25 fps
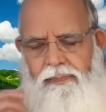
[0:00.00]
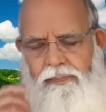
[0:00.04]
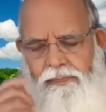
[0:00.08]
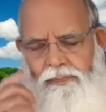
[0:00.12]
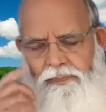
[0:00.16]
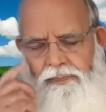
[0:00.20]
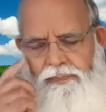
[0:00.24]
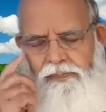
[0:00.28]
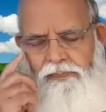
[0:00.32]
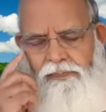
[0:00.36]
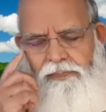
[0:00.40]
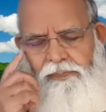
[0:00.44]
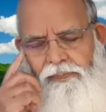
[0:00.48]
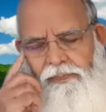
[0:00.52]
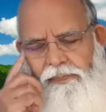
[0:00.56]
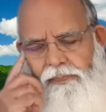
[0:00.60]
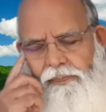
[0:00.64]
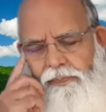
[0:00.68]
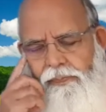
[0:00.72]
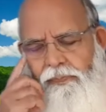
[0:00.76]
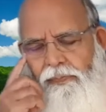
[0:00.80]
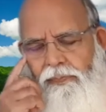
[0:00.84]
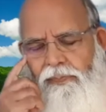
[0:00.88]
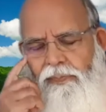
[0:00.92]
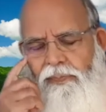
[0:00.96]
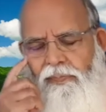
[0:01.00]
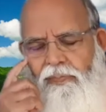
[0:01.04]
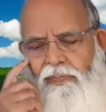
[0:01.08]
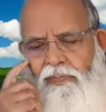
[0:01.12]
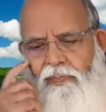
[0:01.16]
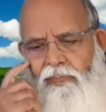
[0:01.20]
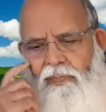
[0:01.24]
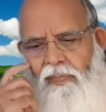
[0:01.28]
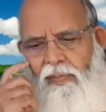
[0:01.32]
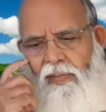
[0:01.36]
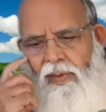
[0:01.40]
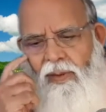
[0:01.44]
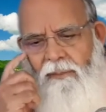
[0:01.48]

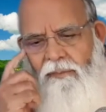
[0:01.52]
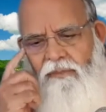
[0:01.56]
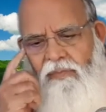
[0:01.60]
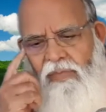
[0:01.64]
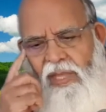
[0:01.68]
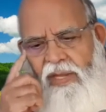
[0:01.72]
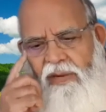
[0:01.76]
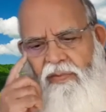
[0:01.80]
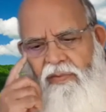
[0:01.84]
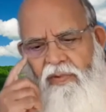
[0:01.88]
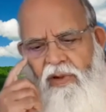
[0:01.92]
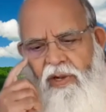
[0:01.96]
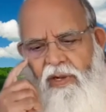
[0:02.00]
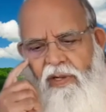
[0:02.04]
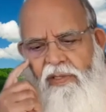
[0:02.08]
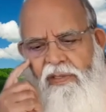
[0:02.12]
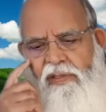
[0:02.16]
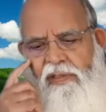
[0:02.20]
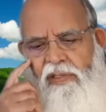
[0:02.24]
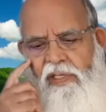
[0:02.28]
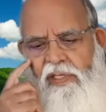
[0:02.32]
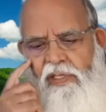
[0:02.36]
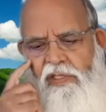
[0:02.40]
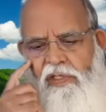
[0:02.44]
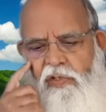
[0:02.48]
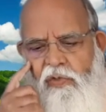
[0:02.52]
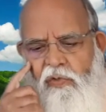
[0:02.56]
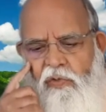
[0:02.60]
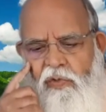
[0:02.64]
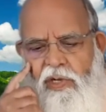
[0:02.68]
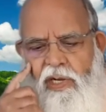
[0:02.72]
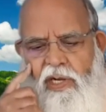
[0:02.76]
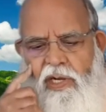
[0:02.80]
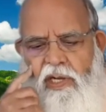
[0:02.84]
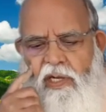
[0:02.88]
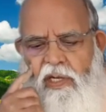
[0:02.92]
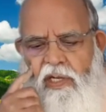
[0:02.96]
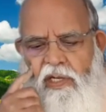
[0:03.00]
there was a
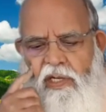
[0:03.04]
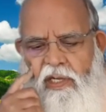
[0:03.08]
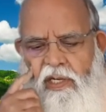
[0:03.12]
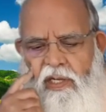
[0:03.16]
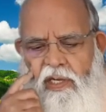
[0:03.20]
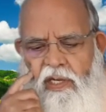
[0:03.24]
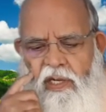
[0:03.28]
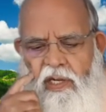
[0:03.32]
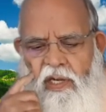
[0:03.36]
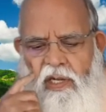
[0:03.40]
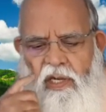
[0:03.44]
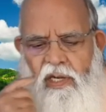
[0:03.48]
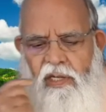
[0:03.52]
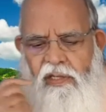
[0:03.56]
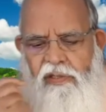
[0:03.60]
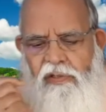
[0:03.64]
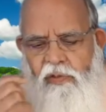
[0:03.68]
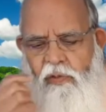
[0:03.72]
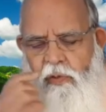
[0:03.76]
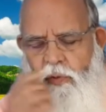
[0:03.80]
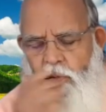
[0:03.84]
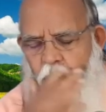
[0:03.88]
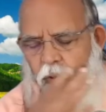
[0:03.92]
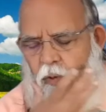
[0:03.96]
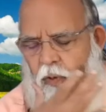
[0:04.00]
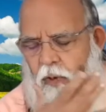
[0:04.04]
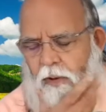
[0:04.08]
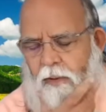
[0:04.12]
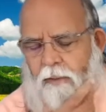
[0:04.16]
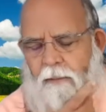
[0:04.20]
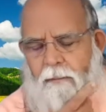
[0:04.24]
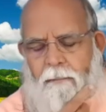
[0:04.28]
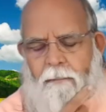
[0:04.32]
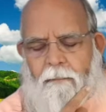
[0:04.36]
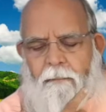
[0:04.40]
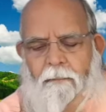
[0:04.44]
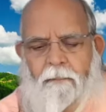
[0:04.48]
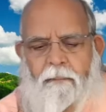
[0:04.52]
student in a school
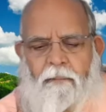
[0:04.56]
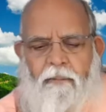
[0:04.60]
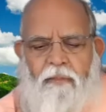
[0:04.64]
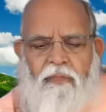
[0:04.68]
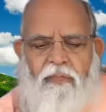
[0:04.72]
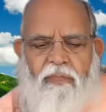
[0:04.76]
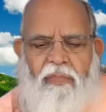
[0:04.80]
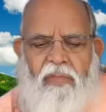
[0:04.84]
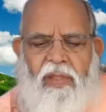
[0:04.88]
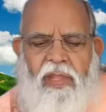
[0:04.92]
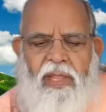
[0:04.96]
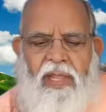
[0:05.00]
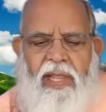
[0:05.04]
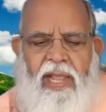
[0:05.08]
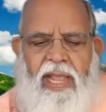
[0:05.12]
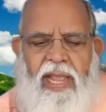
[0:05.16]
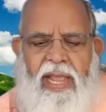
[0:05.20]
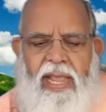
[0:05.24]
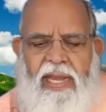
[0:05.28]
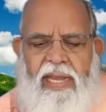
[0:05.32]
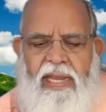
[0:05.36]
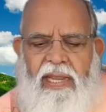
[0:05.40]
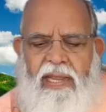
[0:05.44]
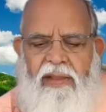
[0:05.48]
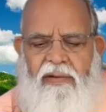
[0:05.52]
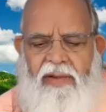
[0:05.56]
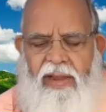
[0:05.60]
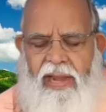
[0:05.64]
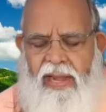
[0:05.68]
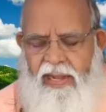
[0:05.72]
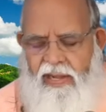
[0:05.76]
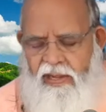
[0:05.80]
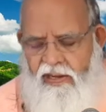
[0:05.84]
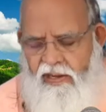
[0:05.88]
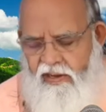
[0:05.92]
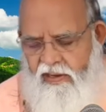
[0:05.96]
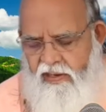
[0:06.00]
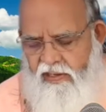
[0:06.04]
and he
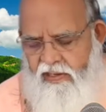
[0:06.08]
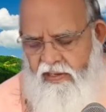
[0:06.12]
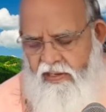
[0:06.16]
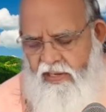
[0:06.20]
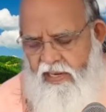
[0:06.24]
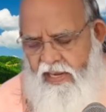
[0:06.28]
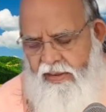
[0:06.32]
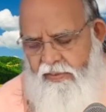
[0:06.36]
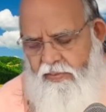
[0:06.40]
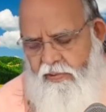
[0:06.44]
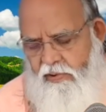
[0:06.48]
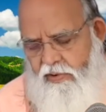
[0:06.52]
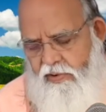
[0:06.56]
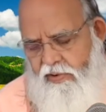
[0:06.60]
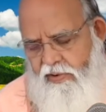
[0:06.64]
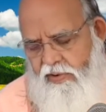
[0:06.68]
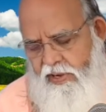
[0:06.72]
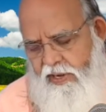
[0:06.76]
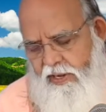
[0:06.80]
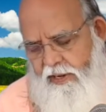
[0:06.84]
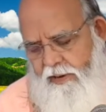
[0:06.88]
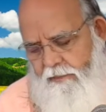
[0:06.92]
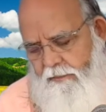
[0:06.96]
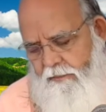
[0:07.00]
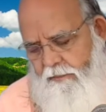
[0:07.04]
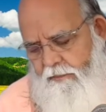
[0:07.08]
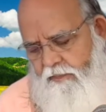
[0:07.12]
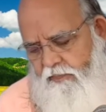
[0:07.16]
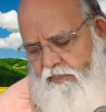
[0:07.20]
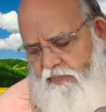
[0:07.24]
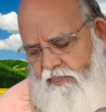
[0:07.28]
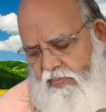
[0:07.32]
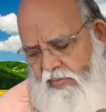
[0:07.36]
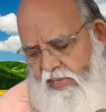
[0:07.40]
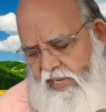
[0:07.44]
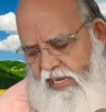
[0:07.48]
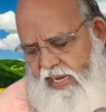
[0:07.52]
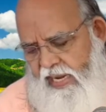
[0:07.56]
entered the laboratory
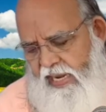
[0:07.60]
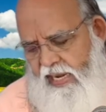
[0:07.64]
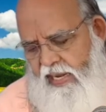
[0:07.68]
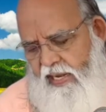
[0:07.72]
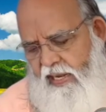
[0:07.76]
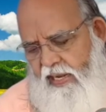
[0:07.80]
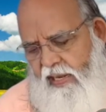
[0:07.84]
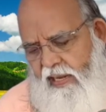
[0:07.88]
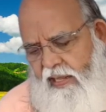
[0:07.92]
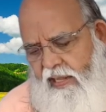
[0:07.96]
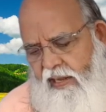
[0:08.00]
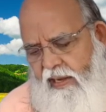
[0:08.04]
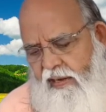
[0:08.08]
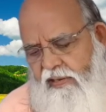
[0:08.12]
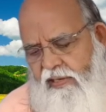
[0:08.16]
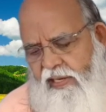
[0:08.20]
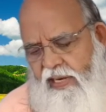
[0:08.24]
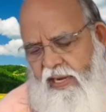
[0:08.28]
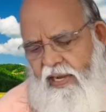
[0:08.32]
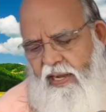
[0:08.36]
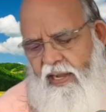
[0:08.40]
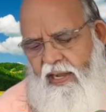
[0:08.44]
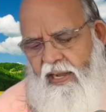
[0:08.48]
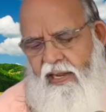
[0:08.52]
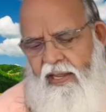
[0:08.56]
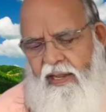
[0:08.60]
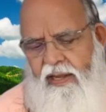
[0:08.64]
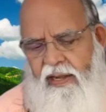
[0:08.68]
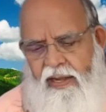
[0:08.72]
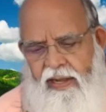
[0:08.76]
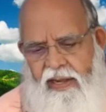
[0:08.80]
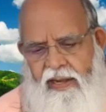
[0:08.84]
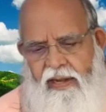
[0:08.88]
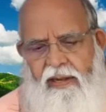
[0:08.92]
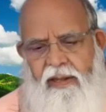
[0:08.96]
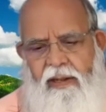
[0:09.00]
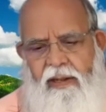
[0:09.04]
and he recently read